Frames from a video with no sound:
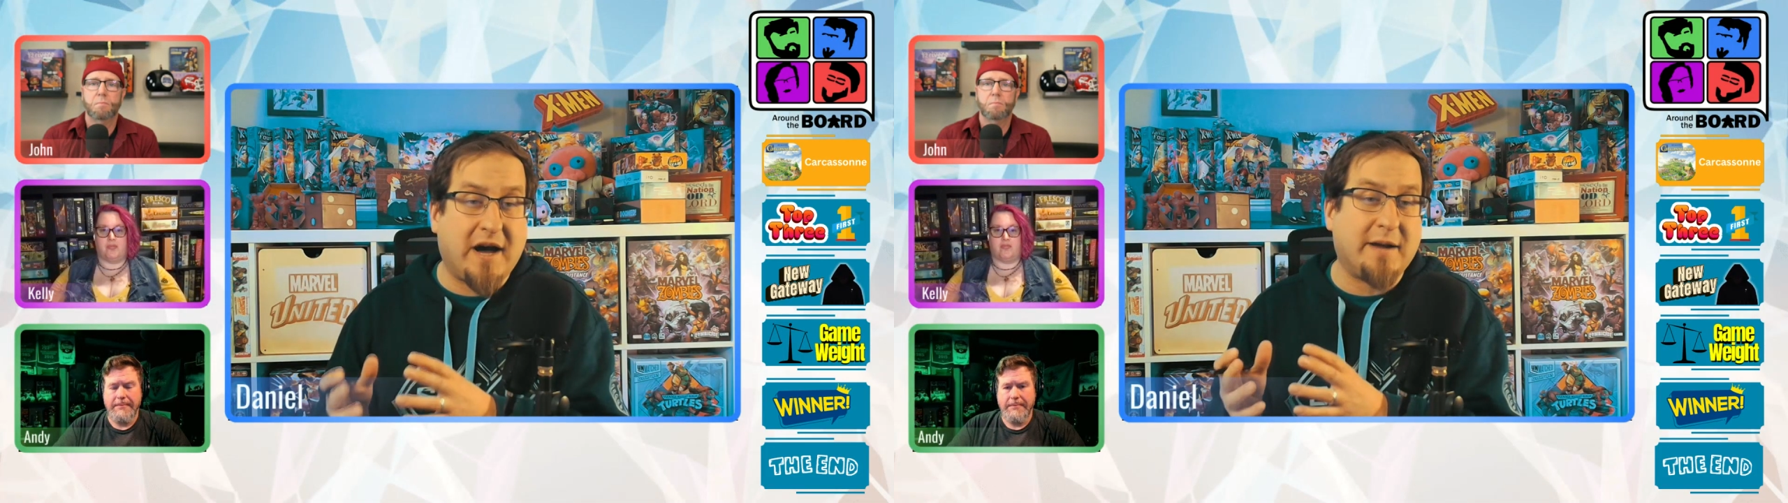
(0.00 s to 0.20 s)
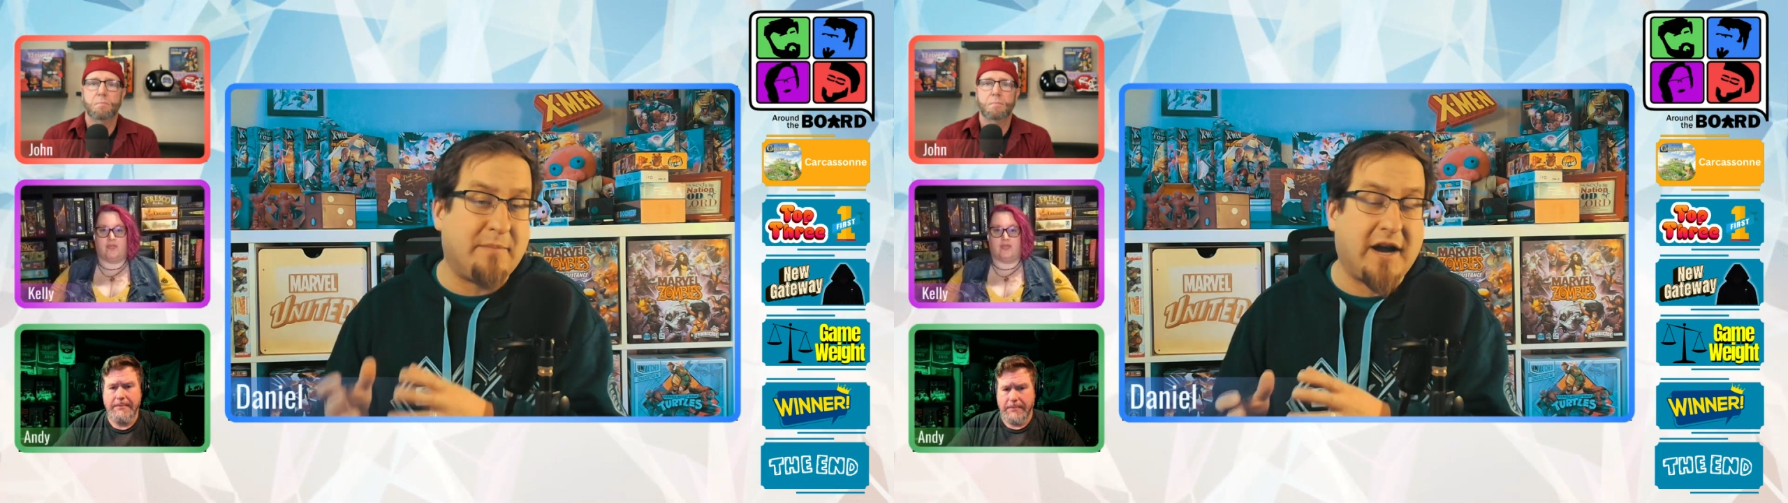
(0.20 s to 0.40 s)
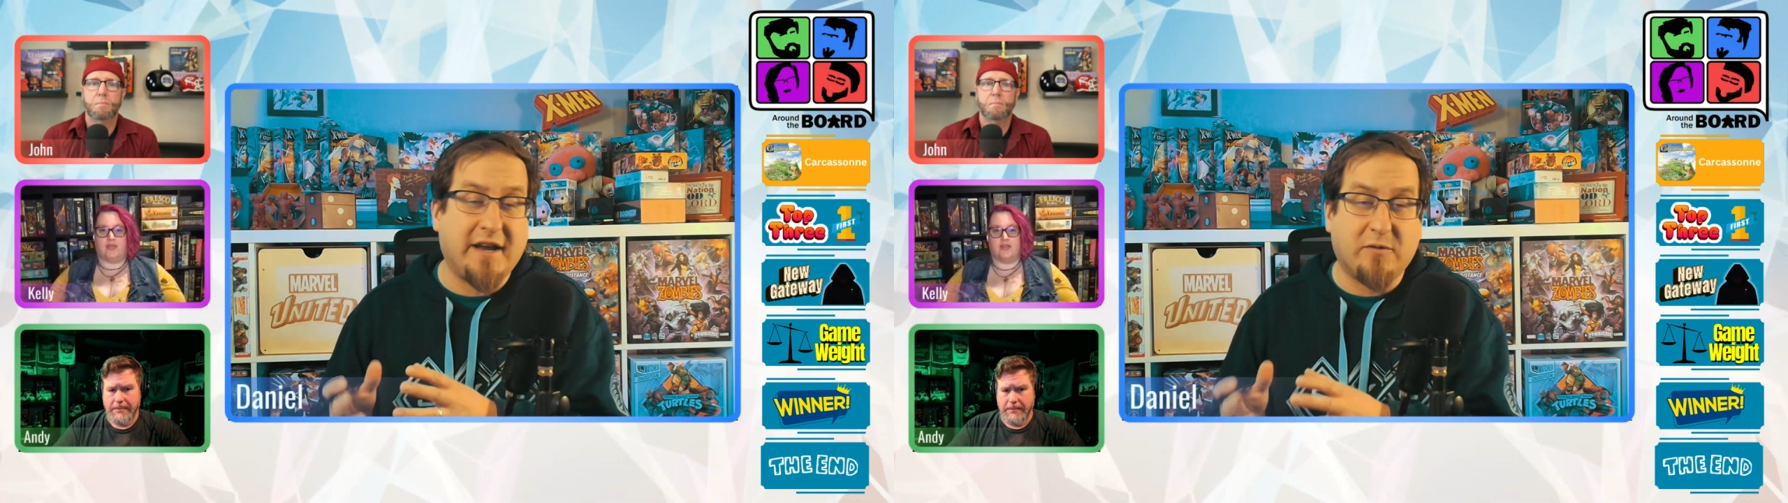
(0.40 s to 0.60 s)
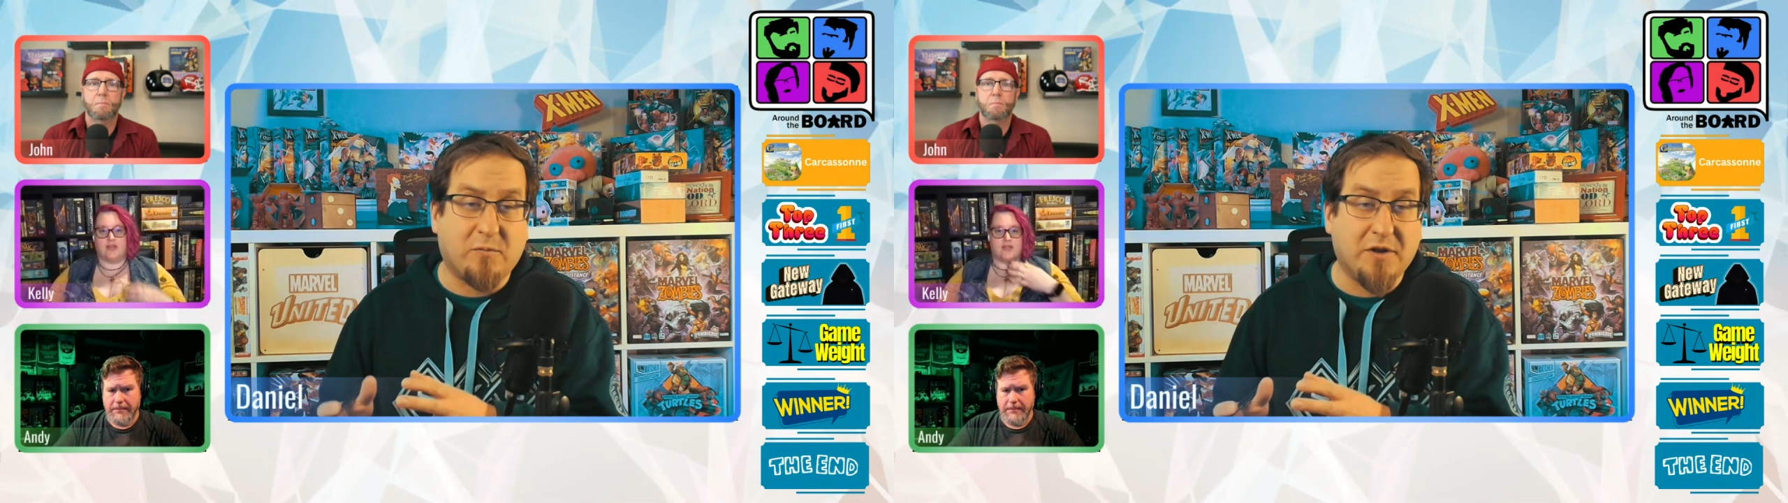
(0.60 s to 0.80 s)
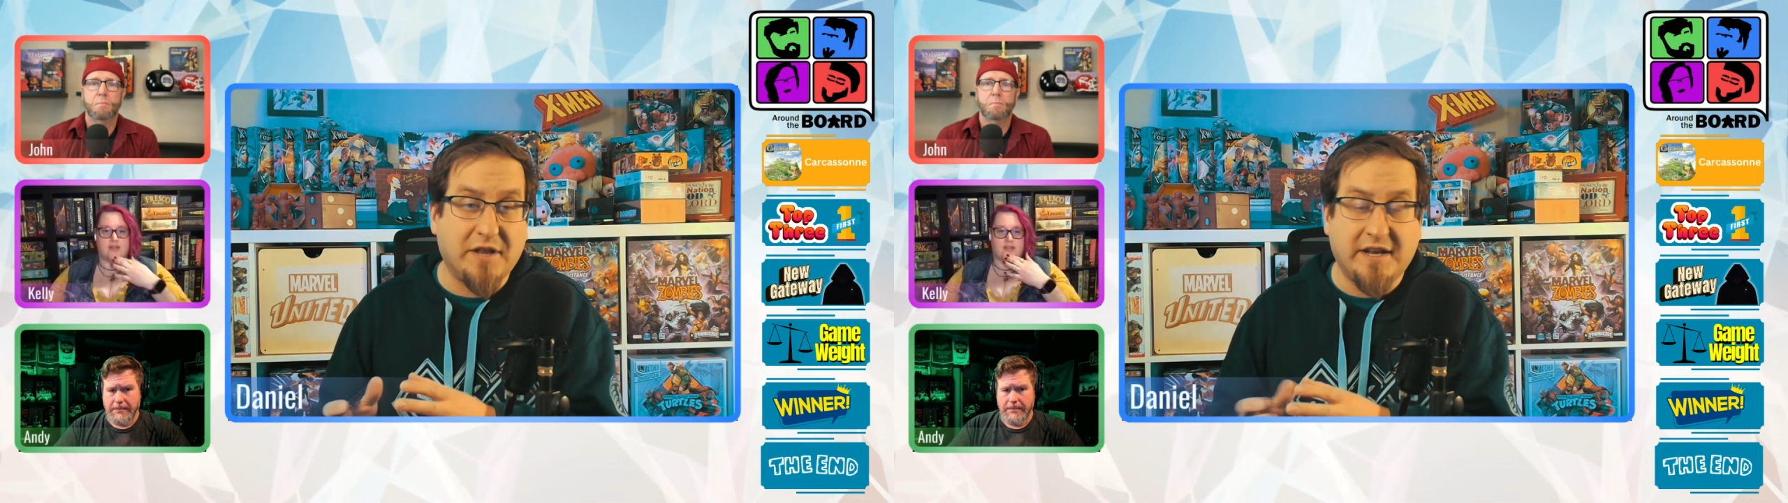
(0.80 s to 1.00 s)
mind. It
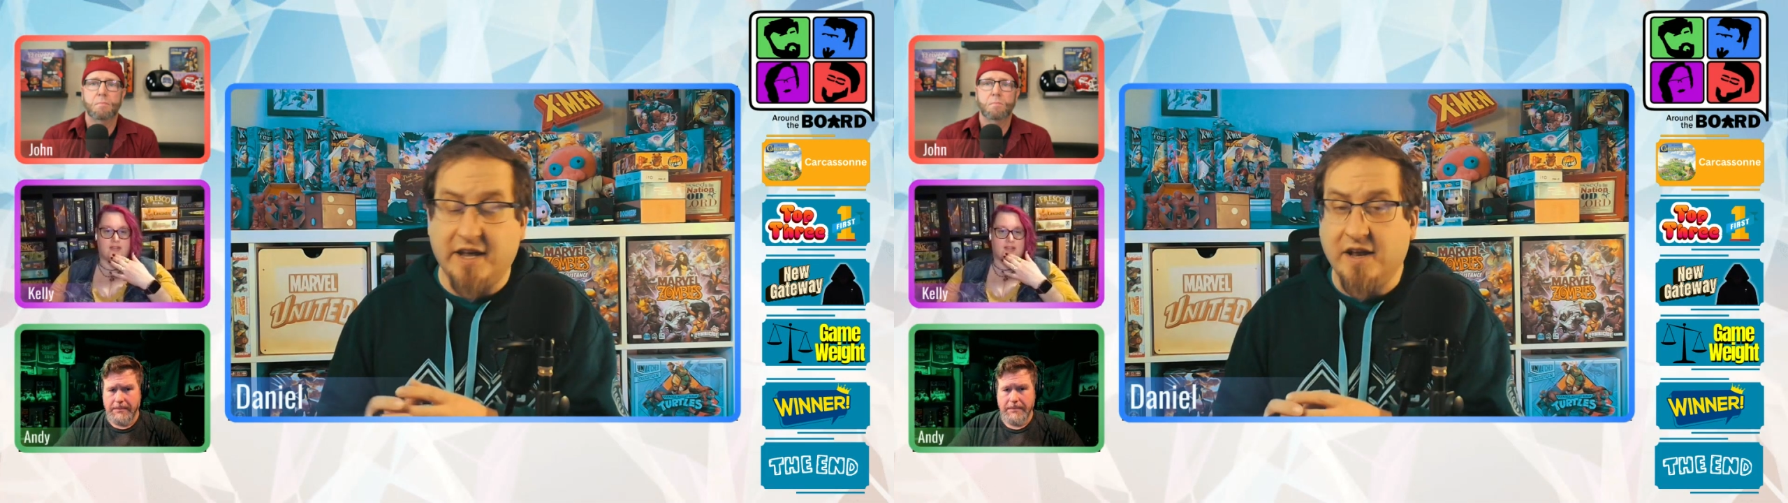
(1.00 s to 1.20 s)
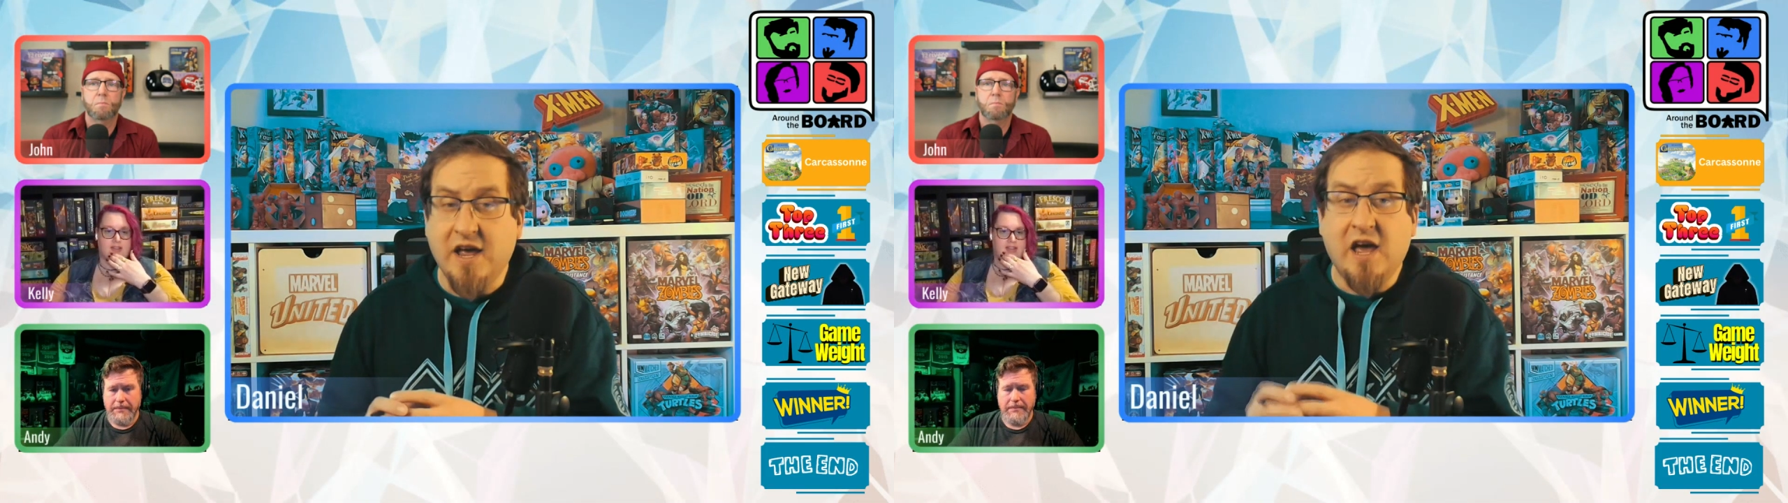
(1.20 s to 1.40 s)
really did.